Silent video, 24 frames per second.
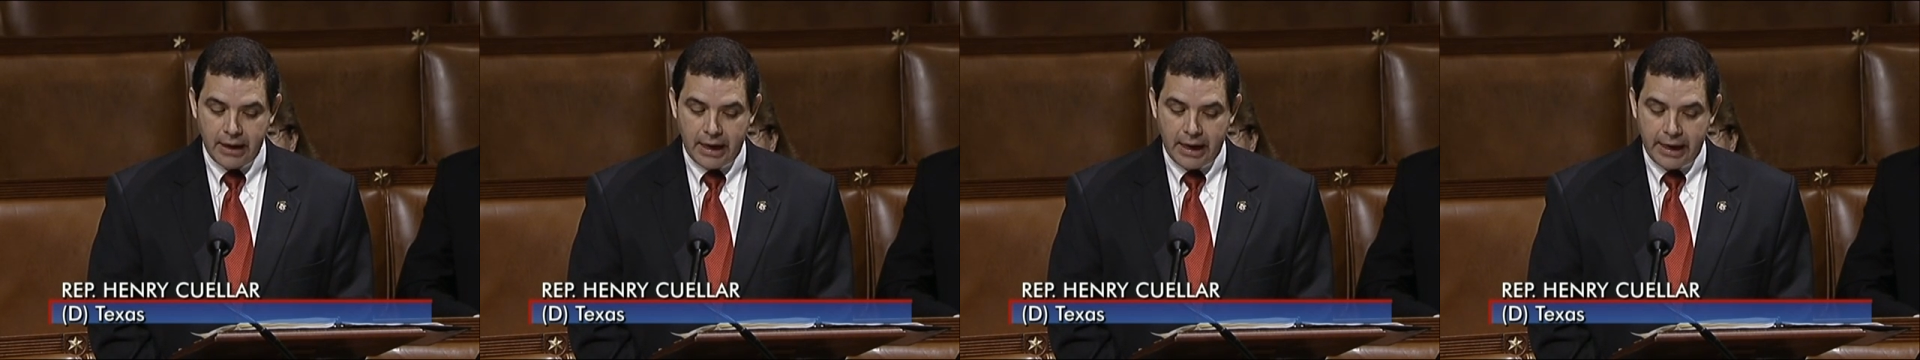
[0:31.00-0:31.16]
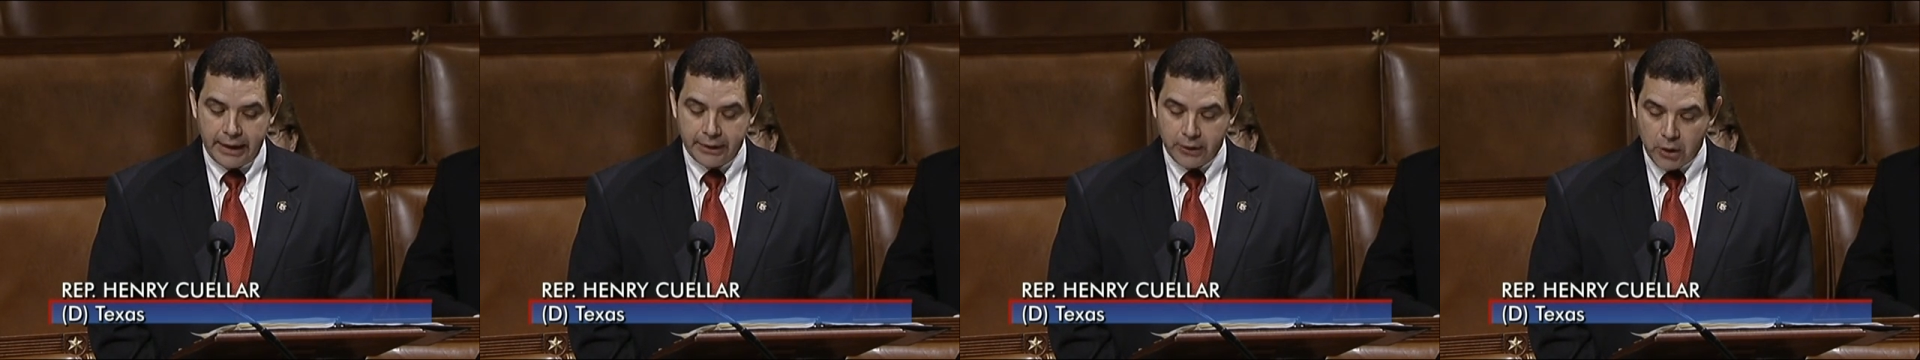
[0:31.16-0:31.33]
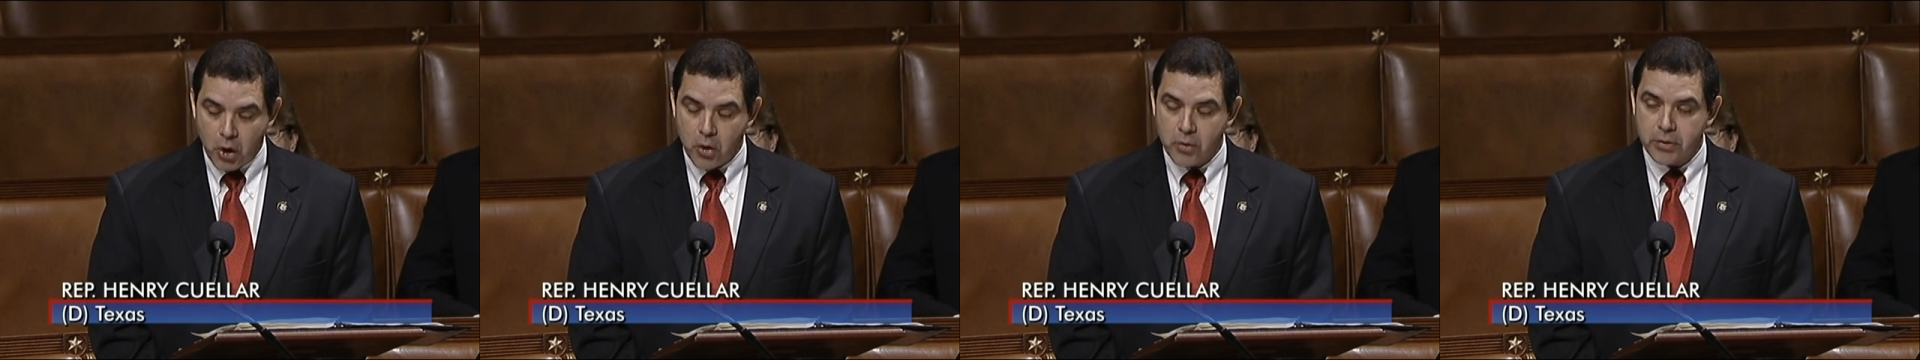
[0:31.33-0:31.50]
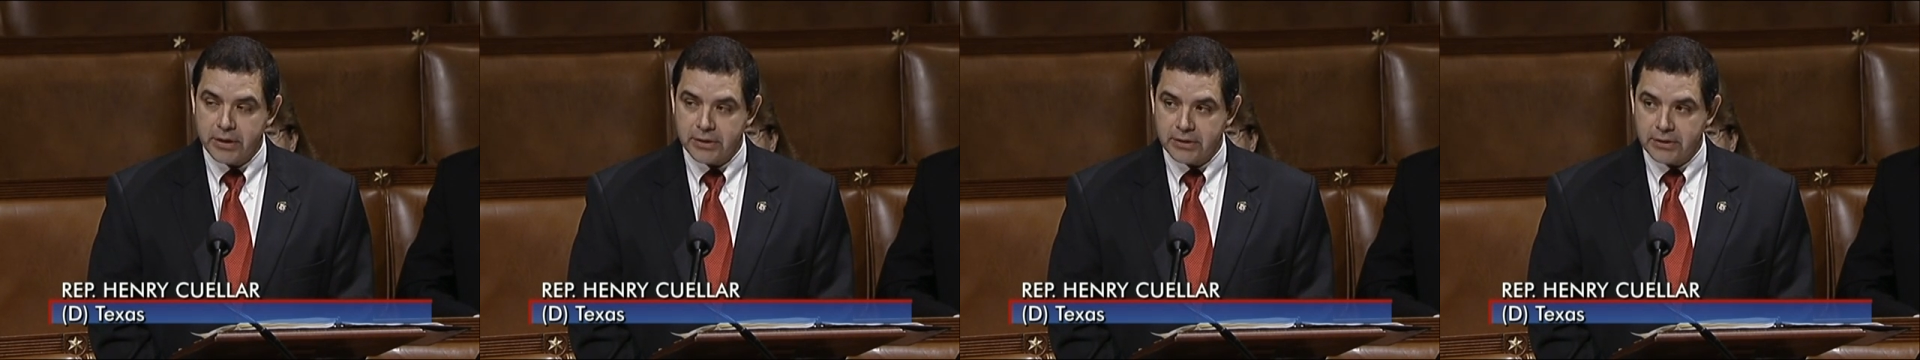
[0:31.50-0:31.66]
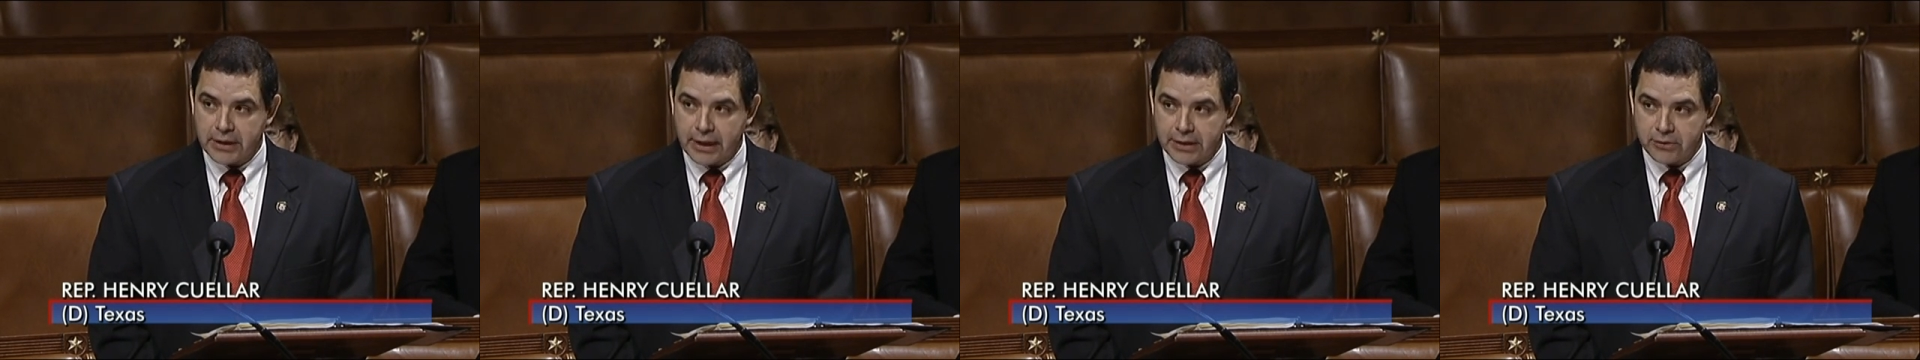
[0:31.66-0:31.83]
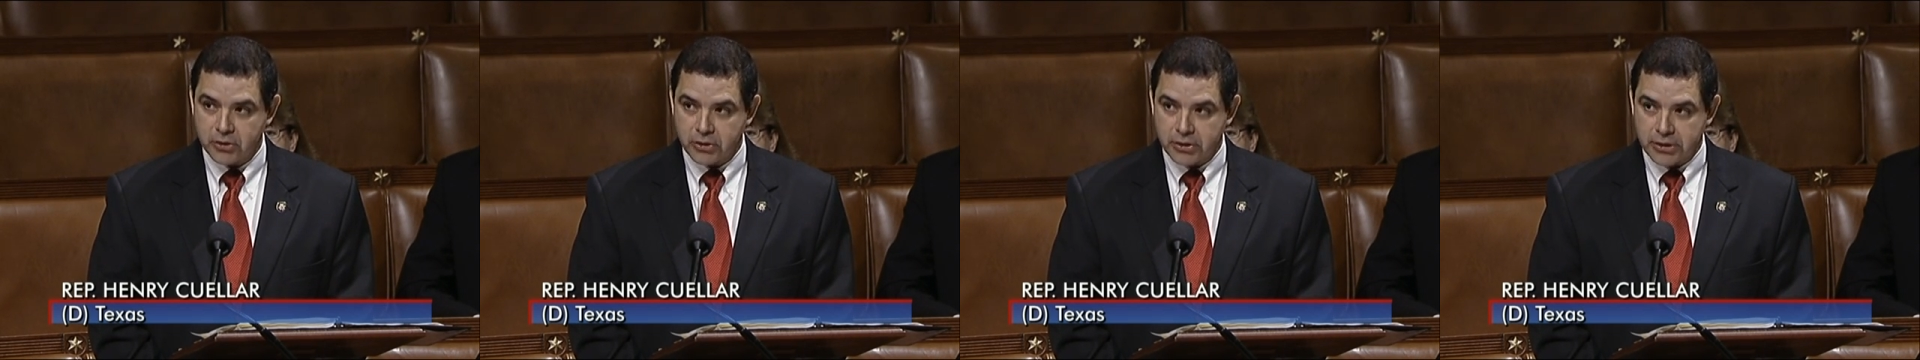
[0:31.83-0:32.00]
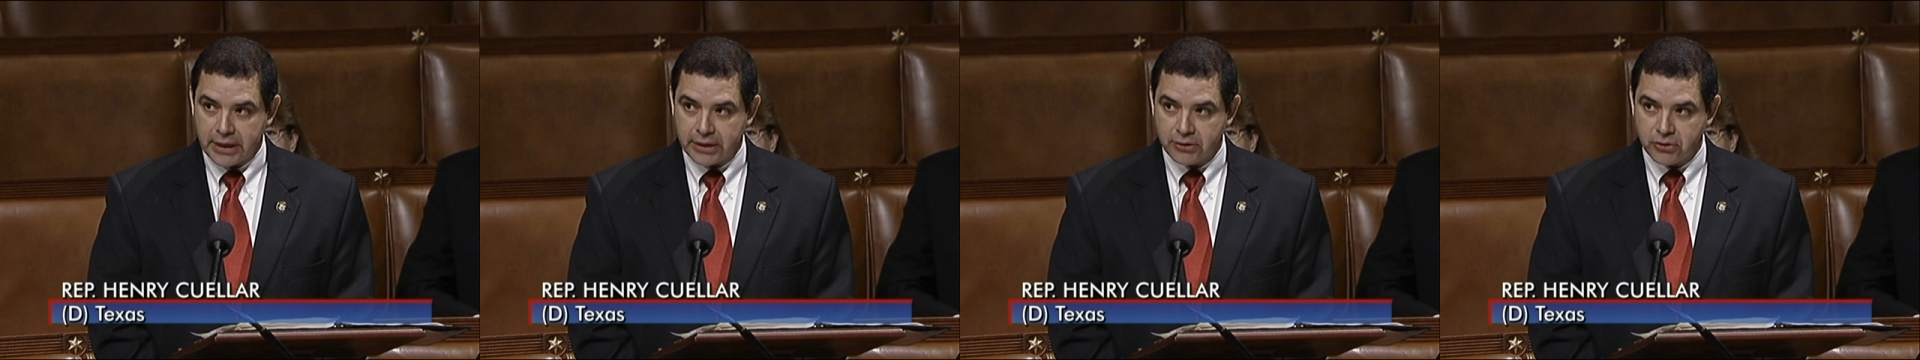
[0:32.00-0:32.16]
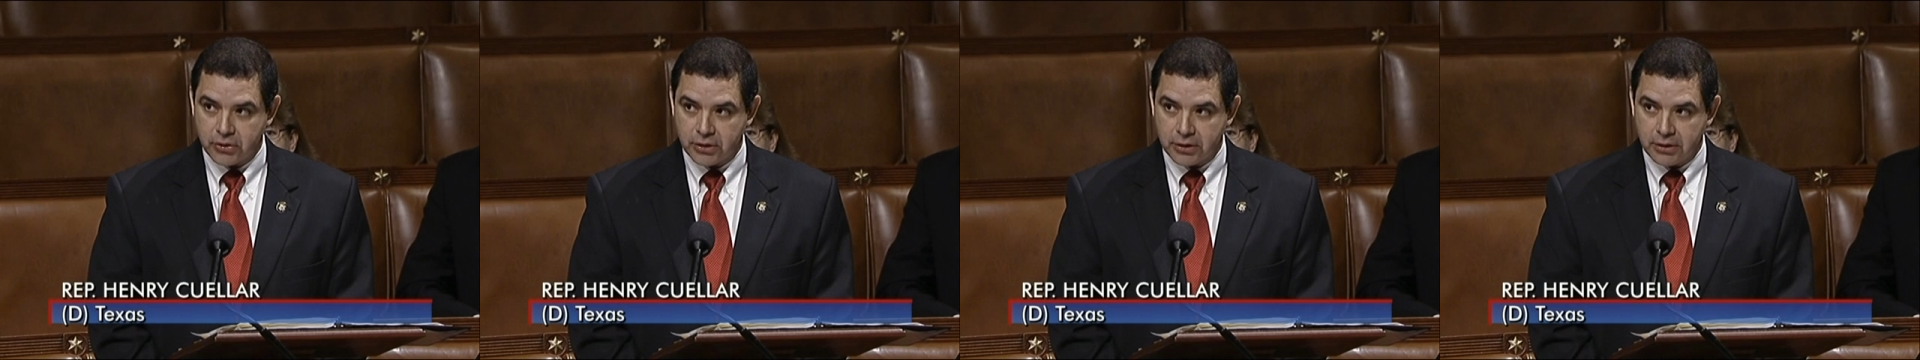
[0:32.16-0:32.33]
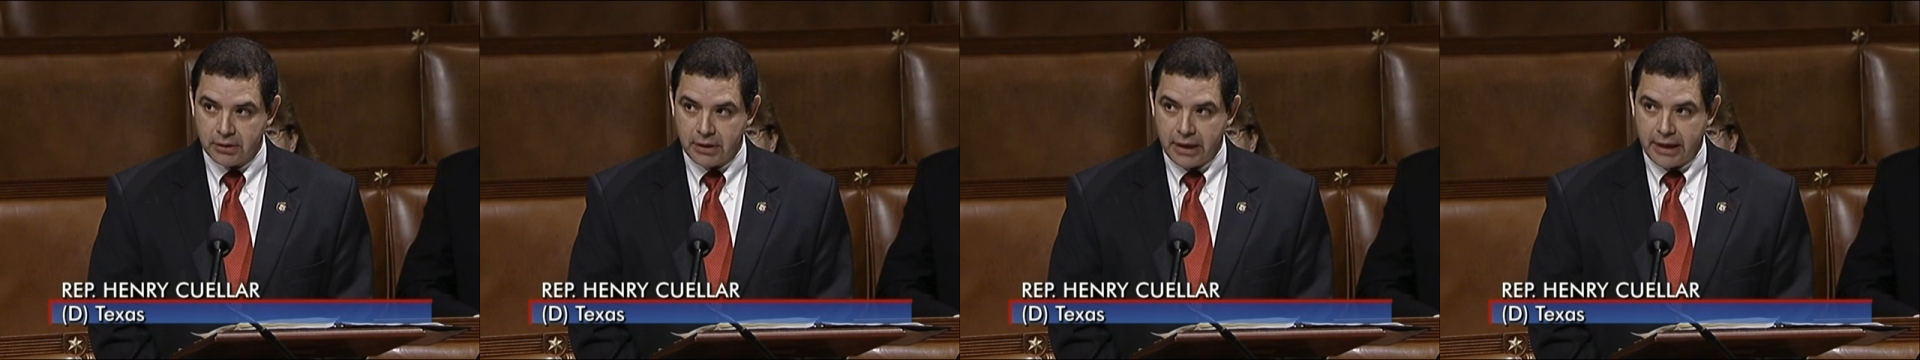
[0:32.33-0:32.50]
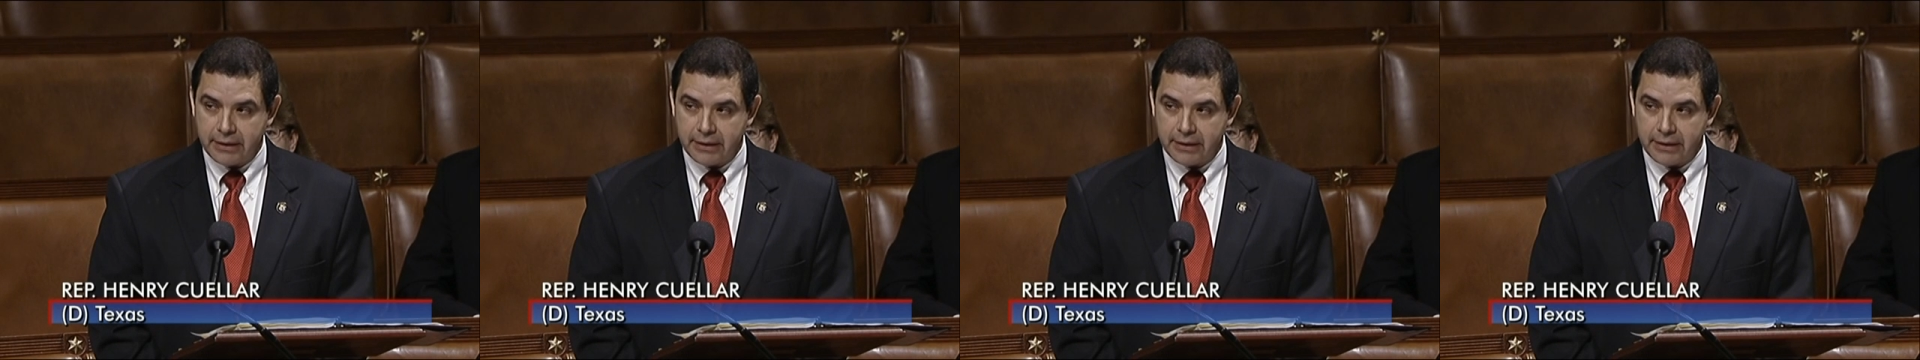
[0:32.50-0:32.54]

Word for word: I know this legislation,